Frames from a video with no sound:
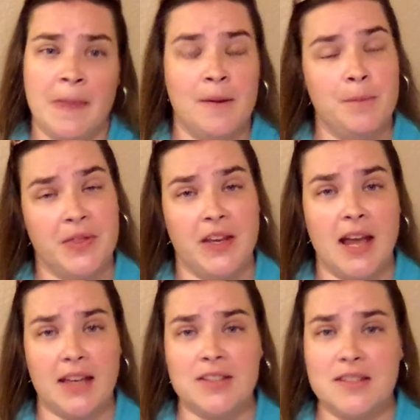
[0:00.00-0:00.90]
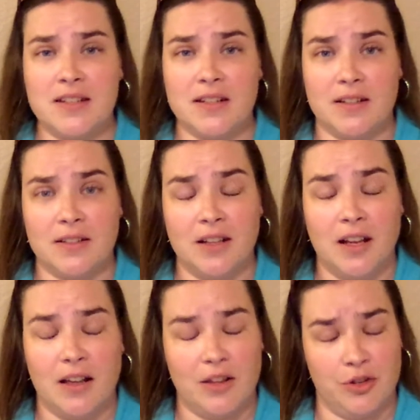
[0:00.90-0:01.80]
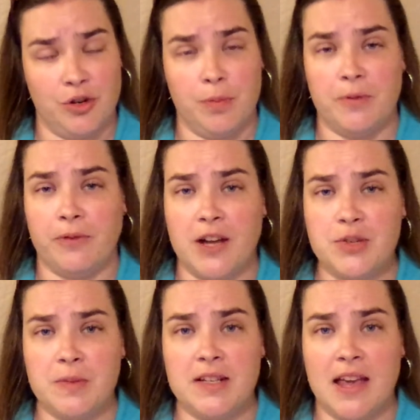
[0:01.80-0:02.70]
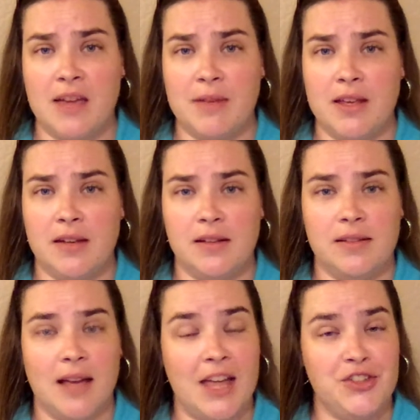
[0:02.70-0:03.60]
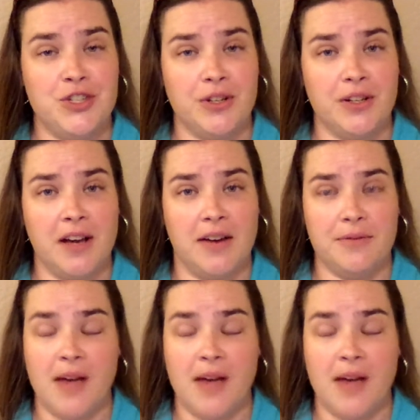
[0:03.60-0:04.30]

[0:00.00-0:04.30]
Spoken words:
But the next year, a group of freshmen came in, and sure enough,